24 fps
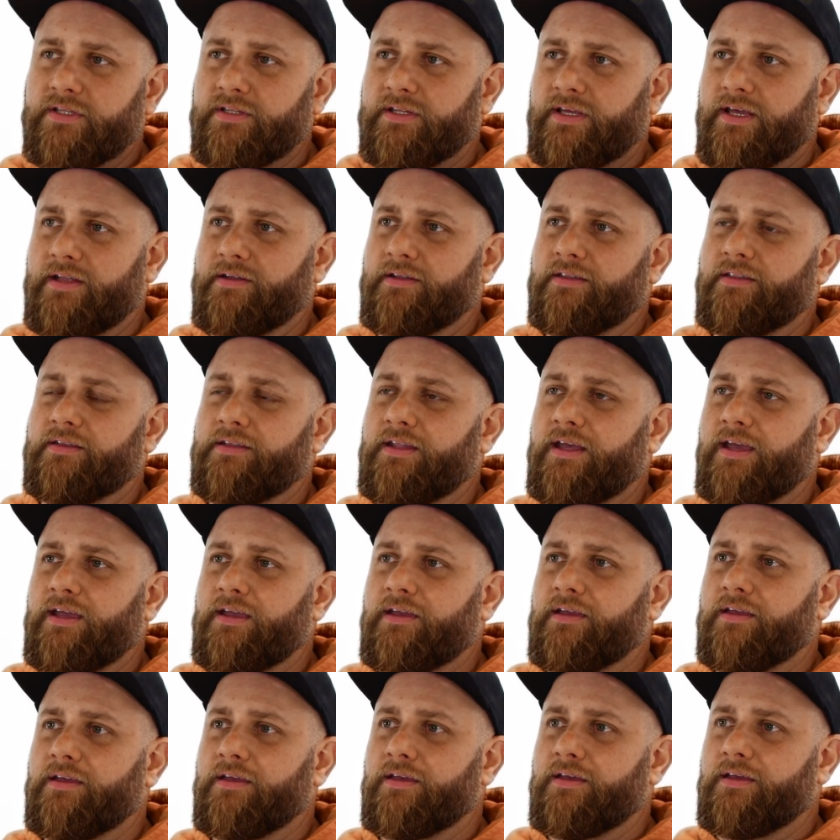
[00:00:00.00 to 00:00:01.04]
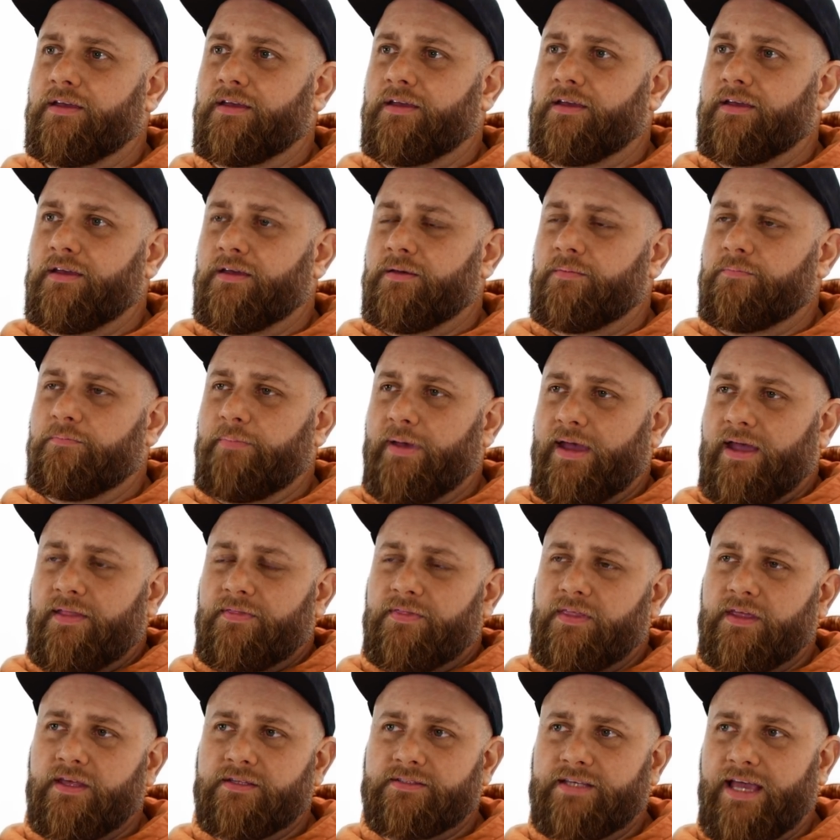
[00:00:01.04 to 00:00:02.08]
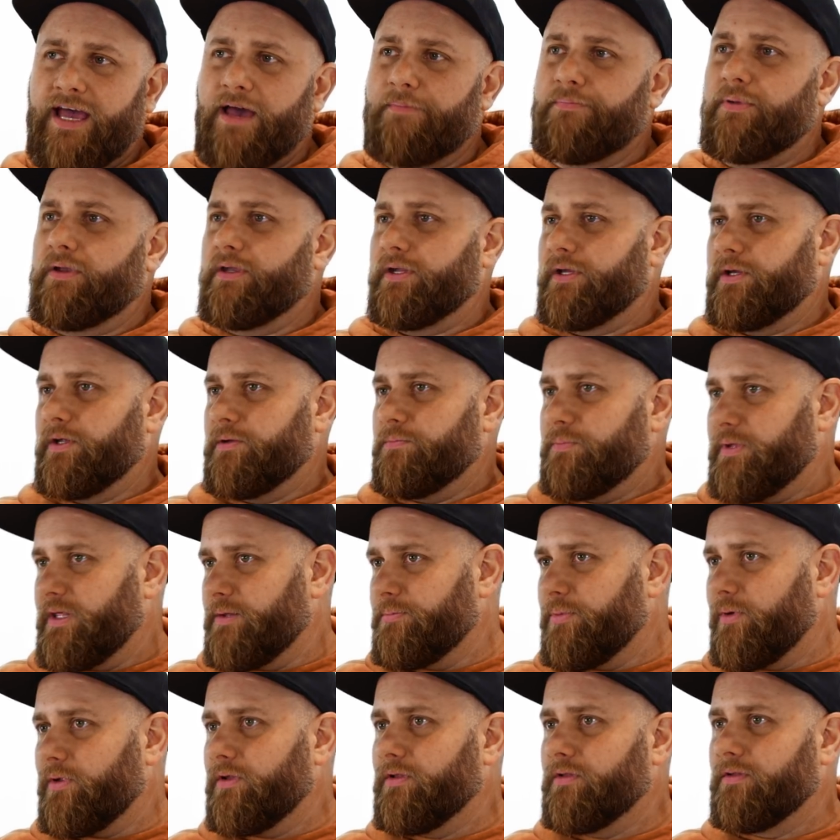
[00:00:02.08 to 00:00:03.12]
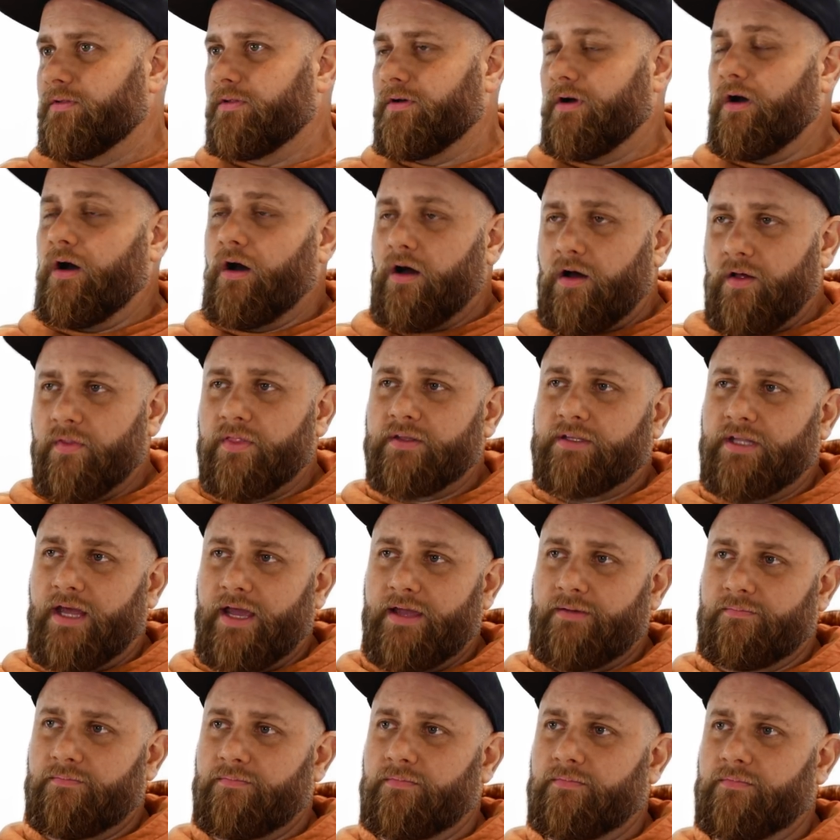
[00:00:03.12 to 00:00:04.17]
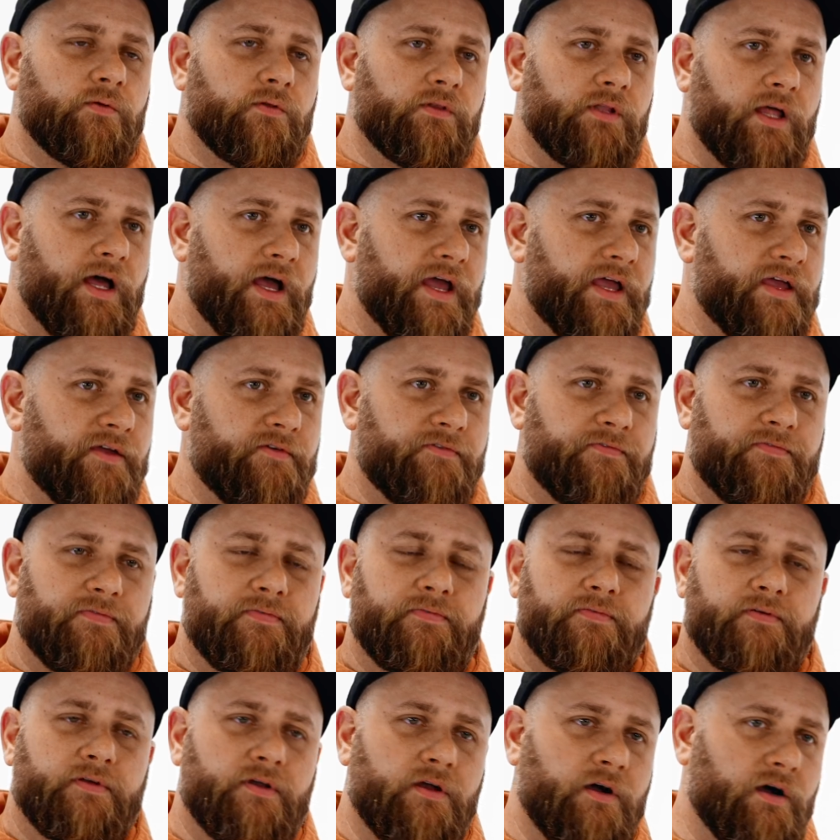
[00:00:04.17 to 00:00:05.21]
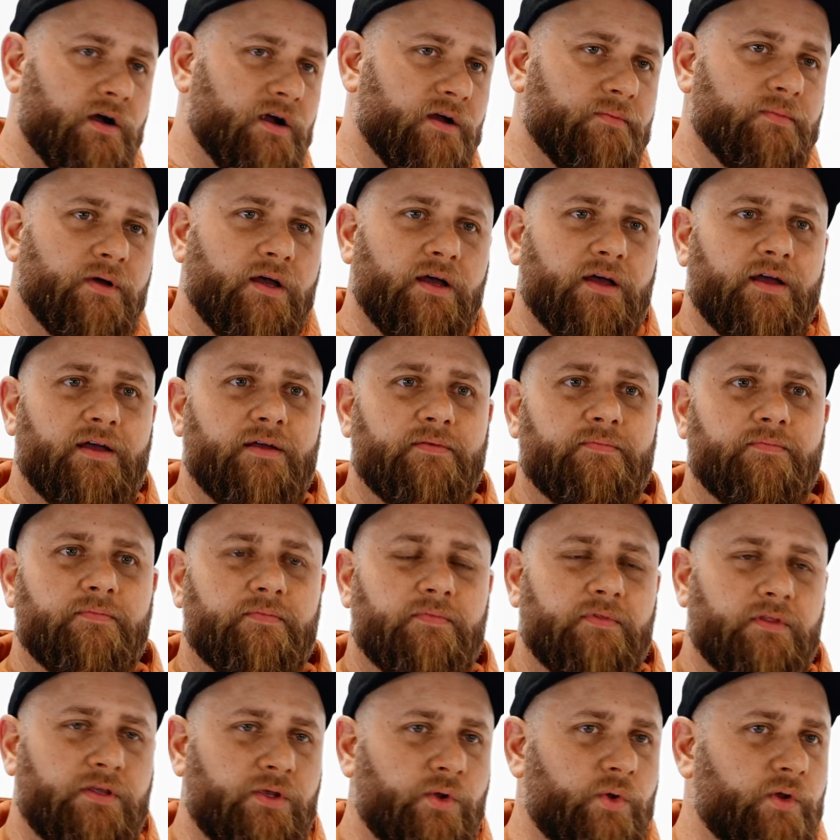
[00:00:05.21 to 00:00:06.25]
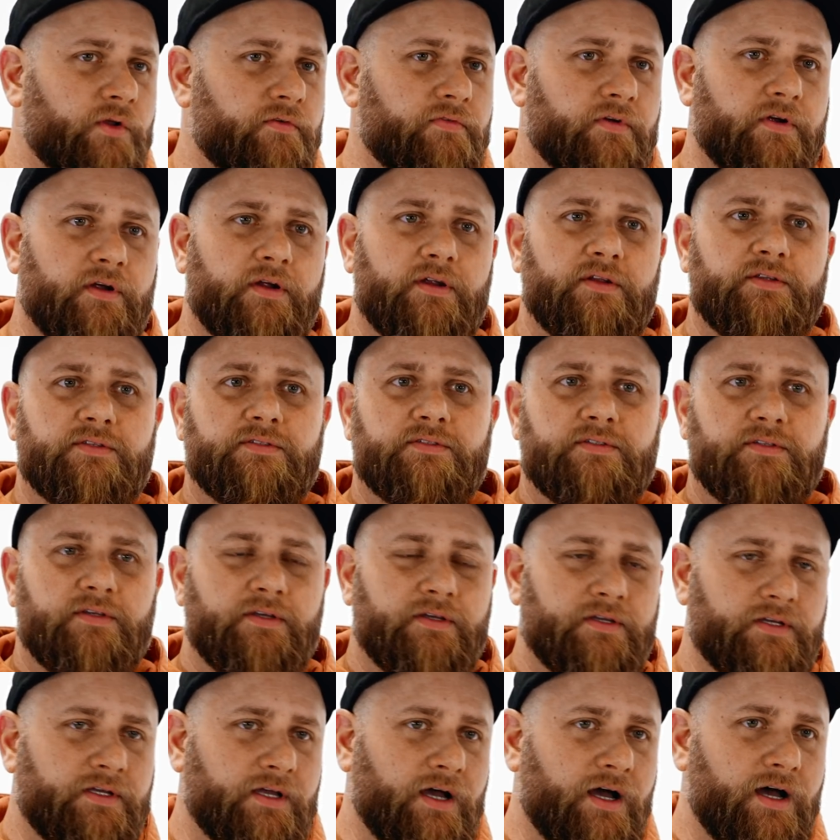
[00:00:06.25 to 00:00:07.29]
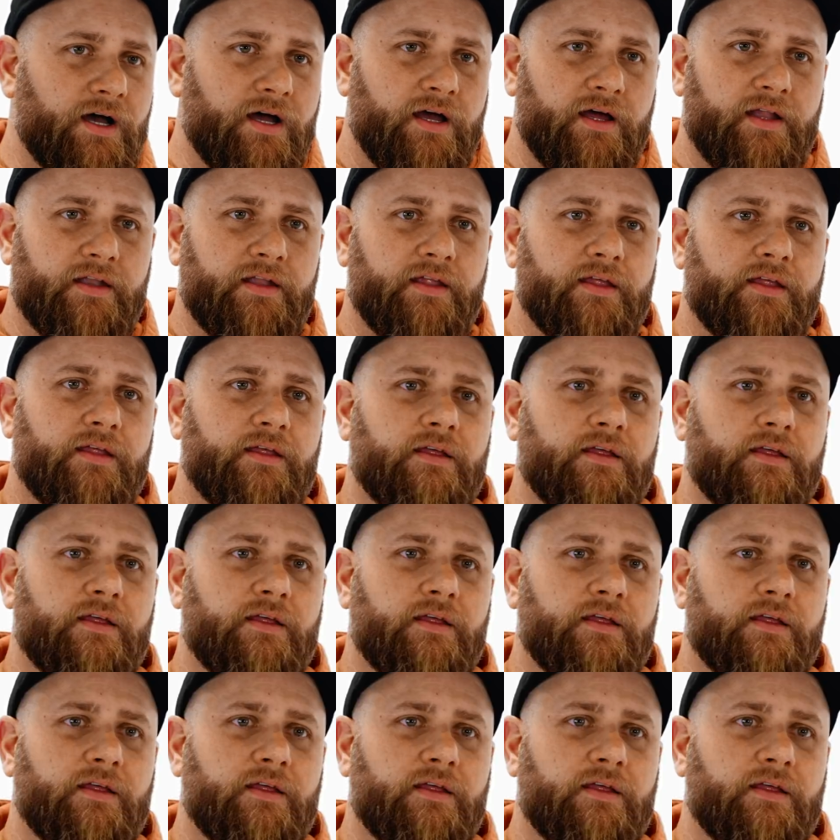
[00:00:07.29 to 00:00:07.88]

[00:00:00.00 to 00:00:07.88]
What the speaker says: at the end of the day. Bad things happen to good people all the time. Life, karma, the universe, God